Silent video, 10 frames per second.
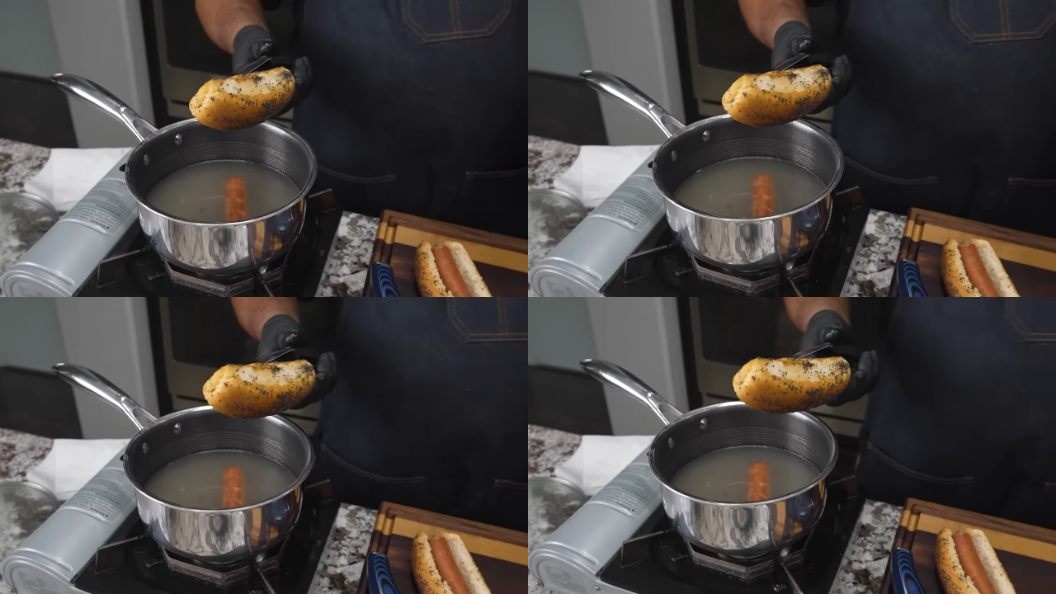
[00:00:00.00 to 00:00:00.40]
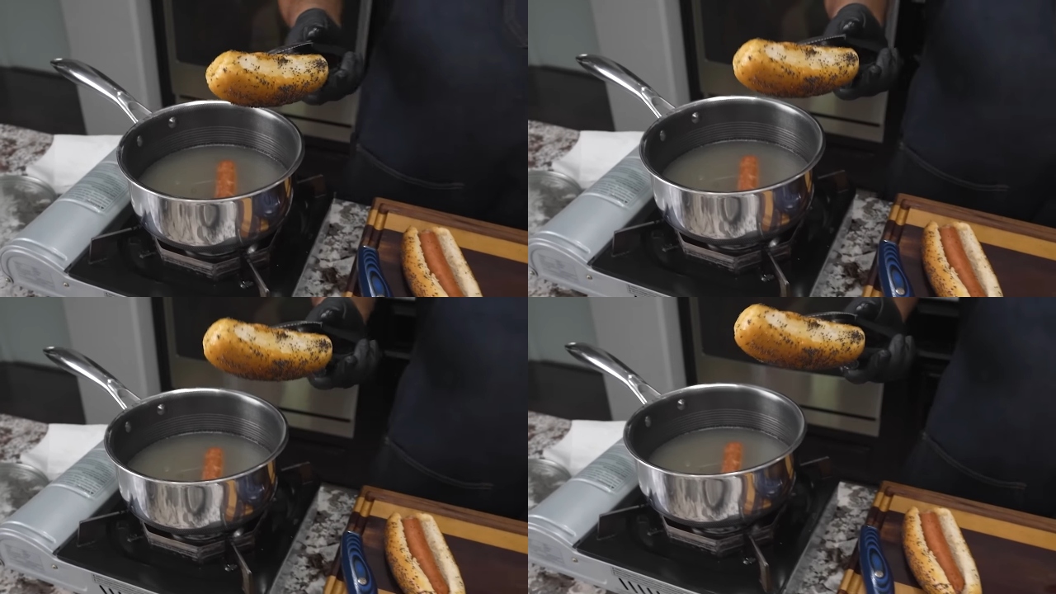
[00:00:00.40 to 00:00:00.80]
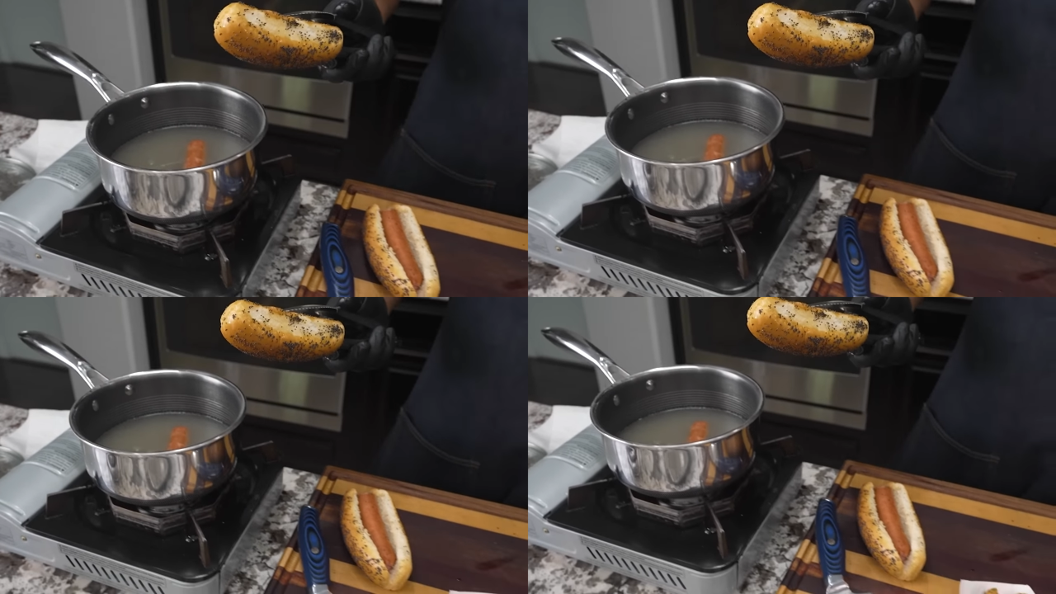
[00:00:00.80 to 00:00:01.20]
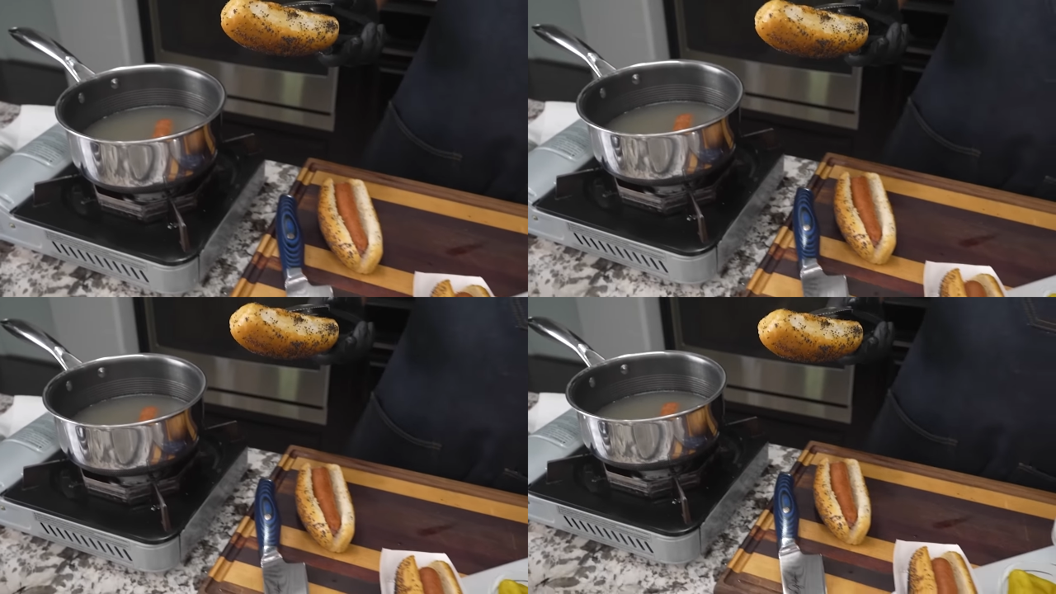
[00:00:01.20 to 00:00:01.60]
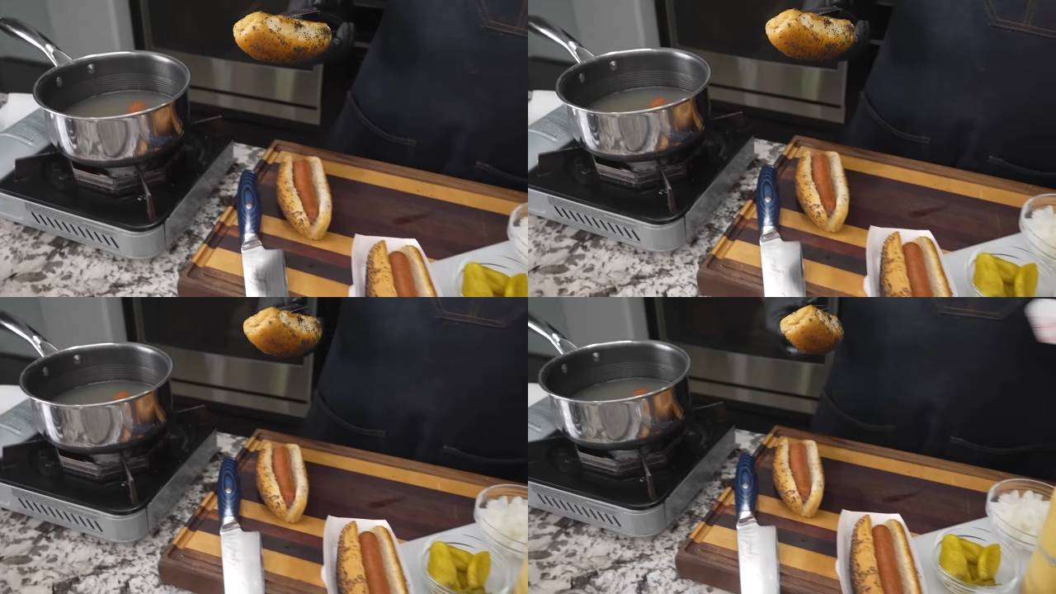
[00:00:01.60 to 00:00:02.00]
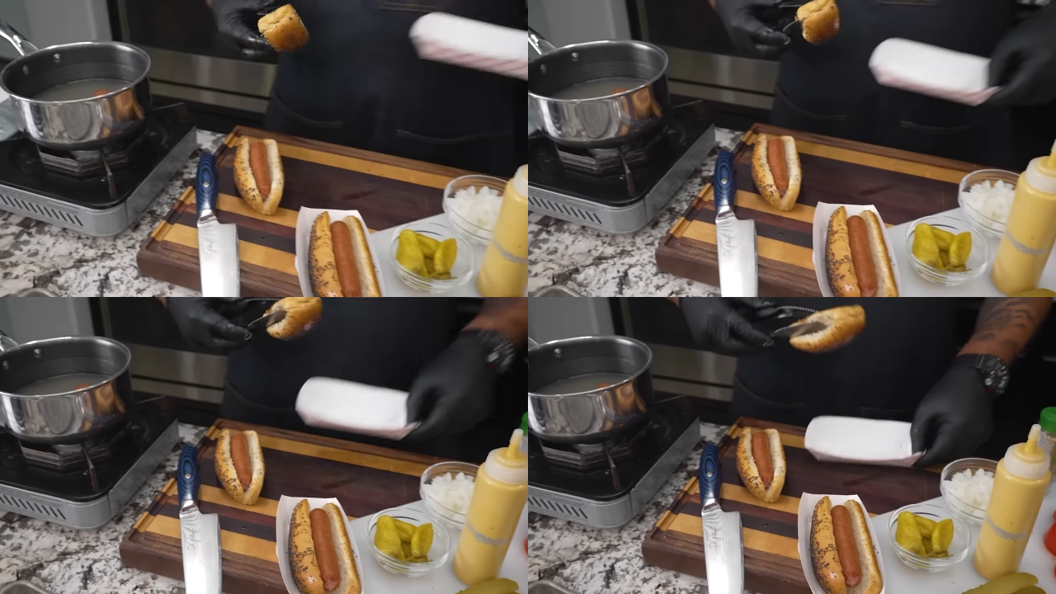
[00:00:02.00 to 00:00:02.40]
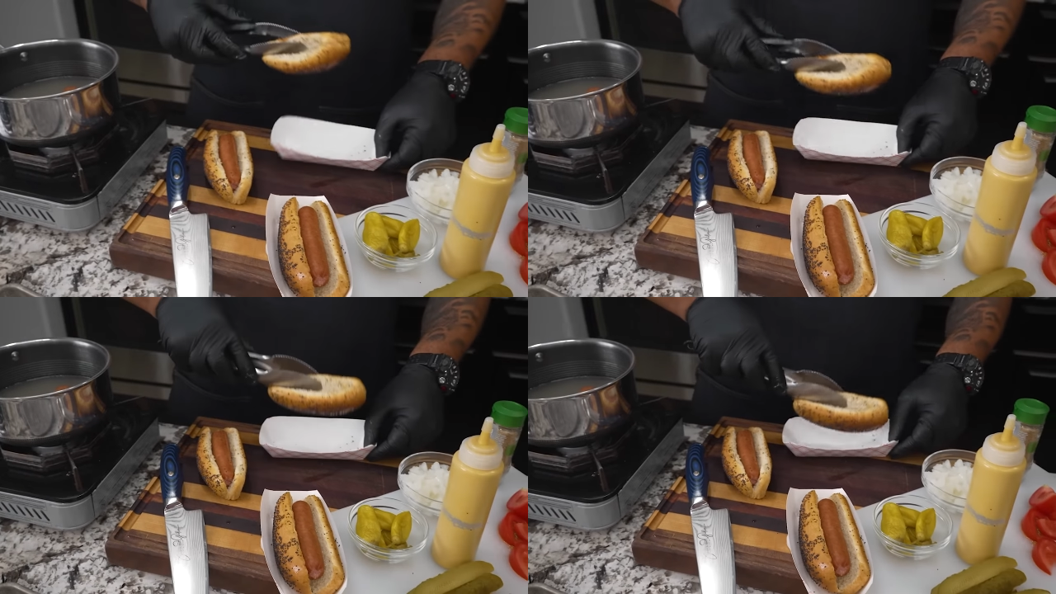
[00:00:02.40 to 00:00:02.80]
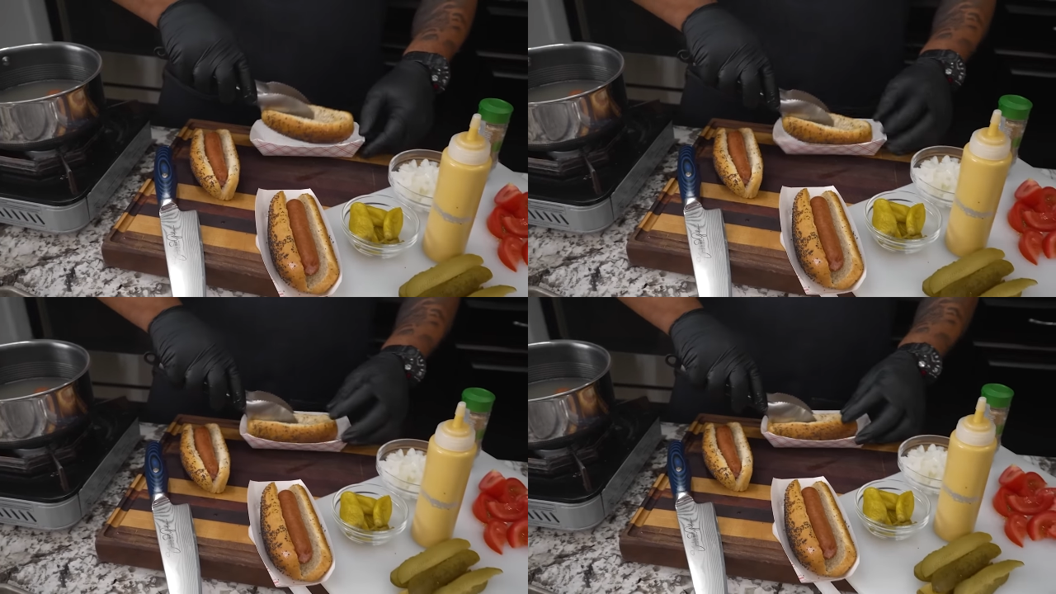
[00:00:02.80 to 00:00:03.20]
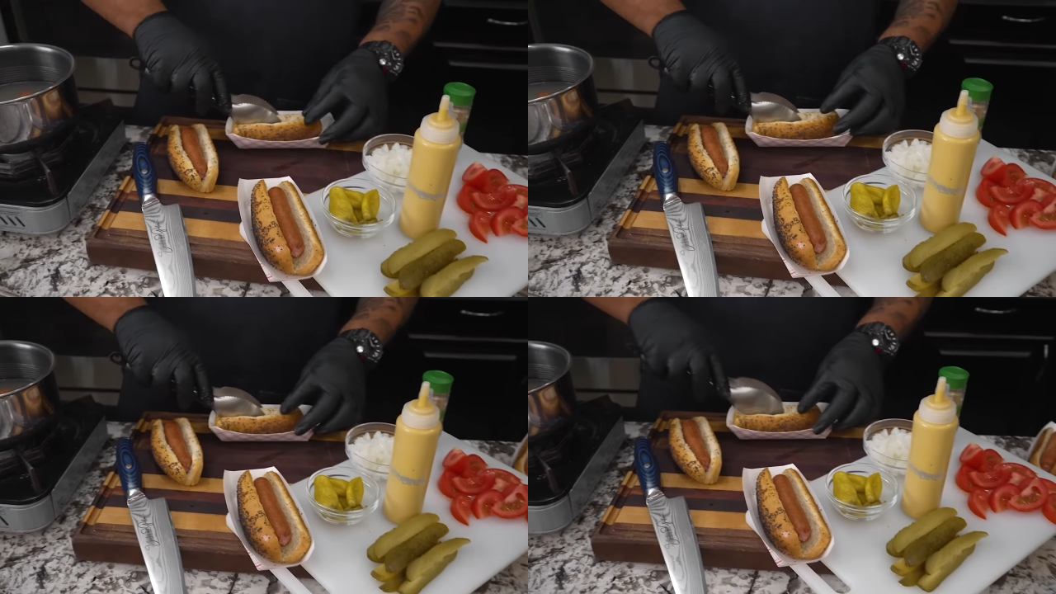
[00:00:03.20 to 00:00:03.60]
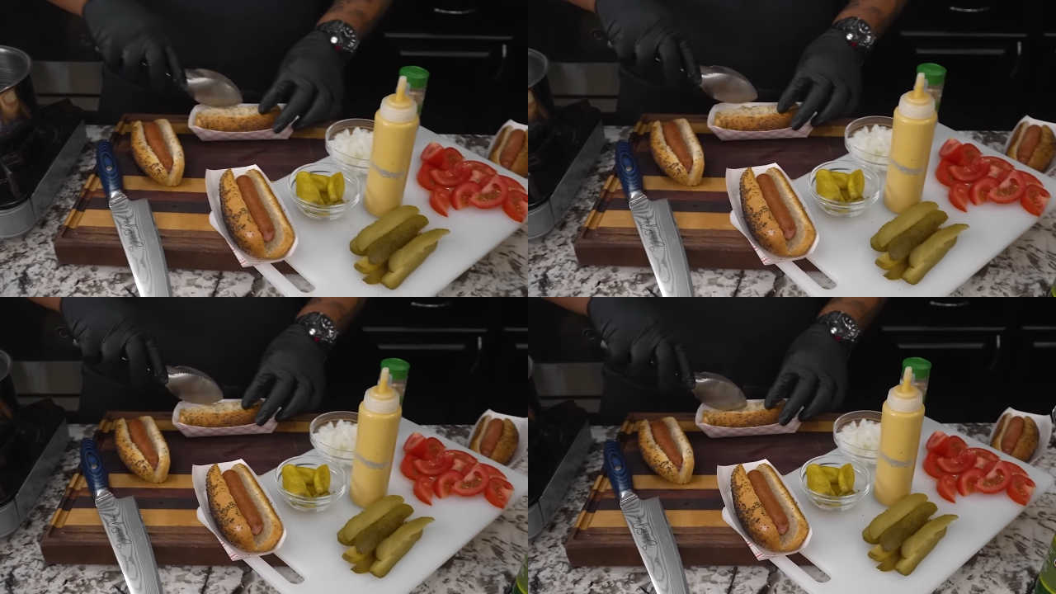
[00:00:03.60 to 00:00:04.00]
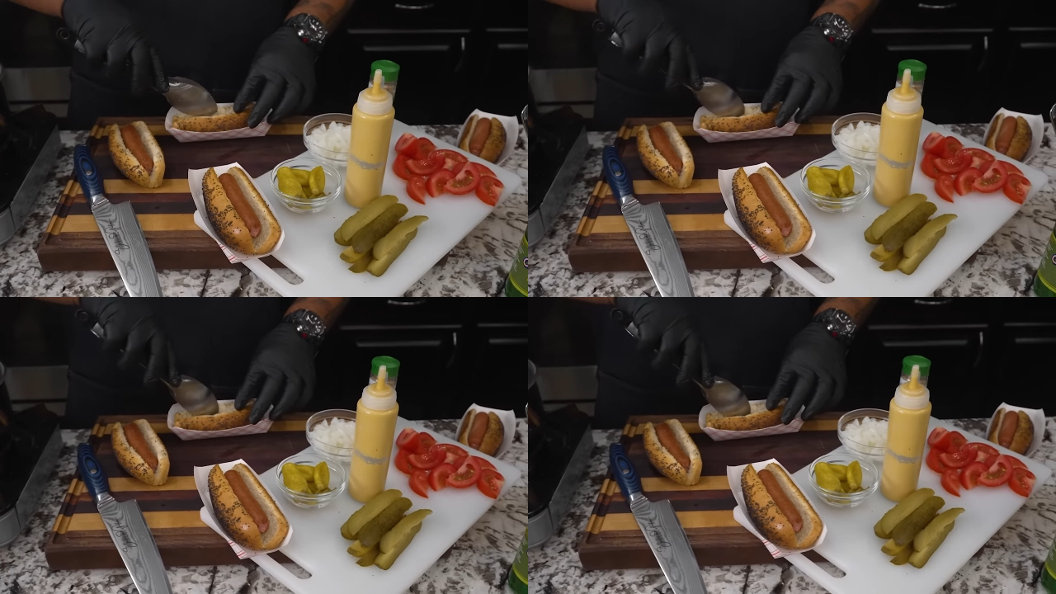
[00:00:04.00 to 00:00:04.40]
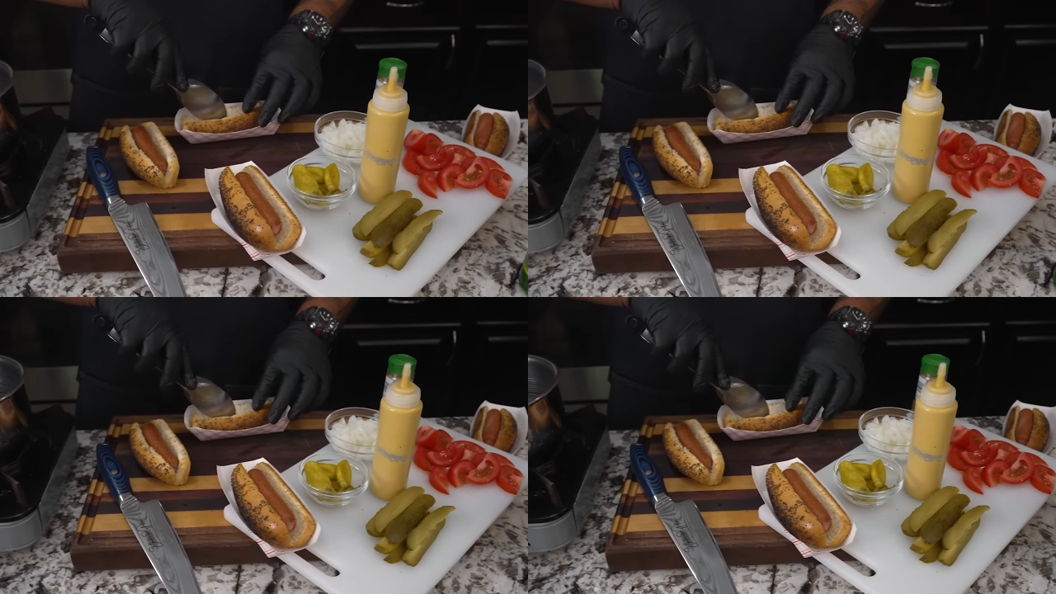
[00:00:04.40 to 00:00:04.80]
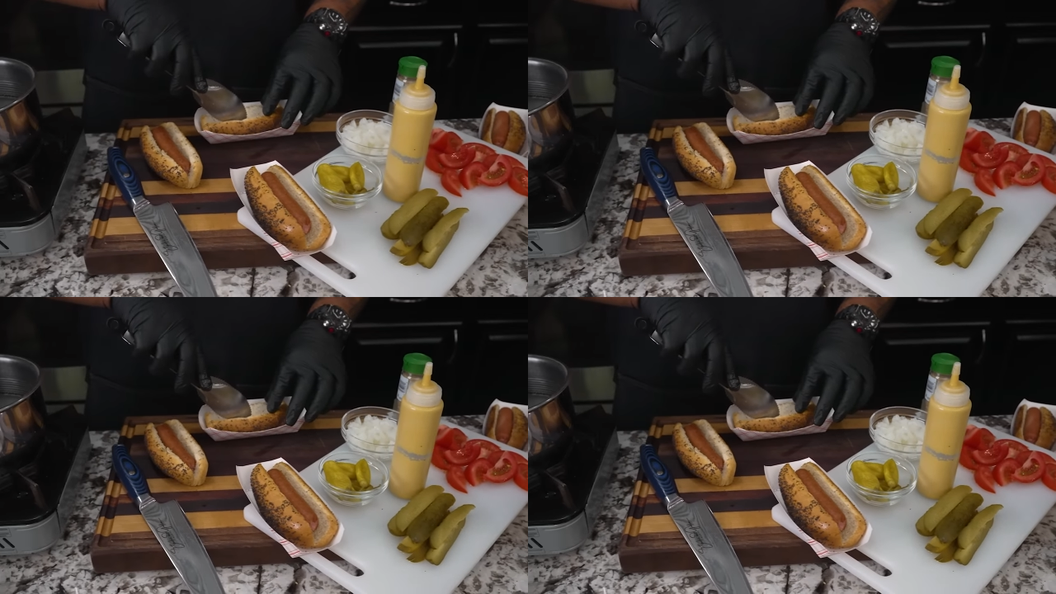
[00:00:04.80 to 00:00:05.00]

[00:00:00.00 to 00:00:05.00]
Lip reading: [unreadable: no face in view]